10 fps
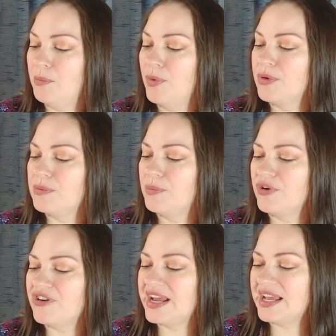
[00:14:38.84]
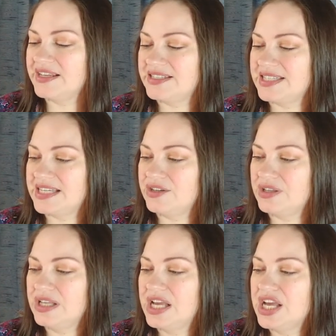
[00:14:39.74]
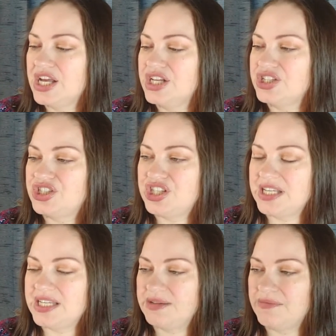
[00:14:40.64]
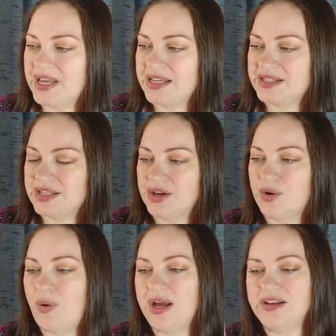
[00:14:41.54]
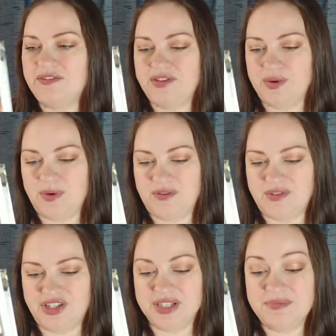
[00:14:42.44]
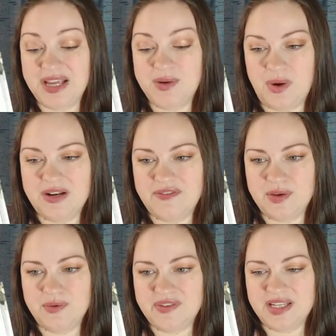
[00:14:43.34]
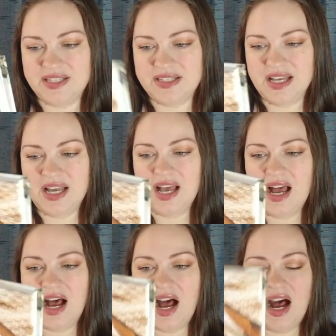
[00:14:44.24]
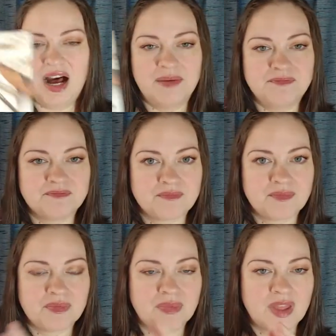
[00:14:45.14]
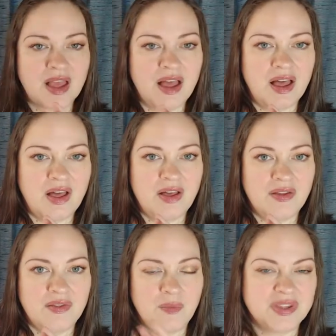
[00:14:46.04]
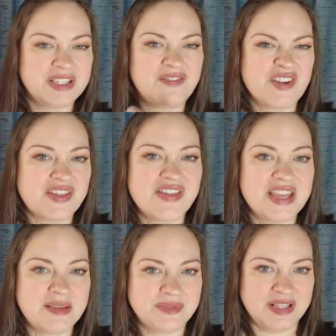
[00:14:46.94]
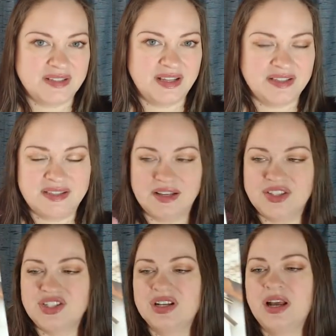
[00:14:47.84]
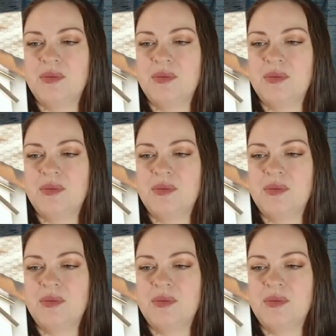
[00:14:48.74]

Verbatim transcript: Moorea Seal she makes quite a few of she's made quite a few of these um with different themes and, and such